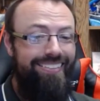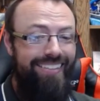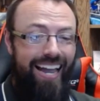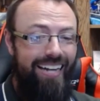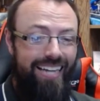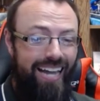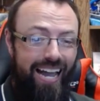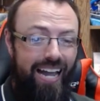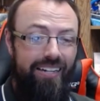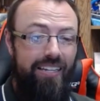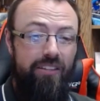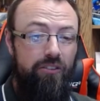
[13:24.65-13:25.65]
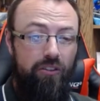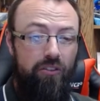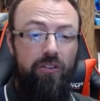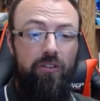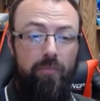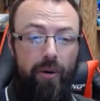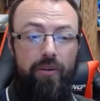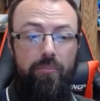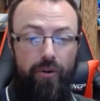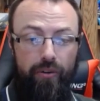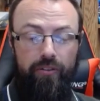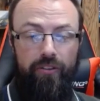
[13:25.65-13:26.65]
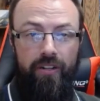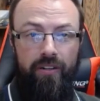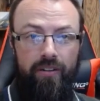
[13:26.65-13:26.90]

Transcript: not God, he's just a smart person.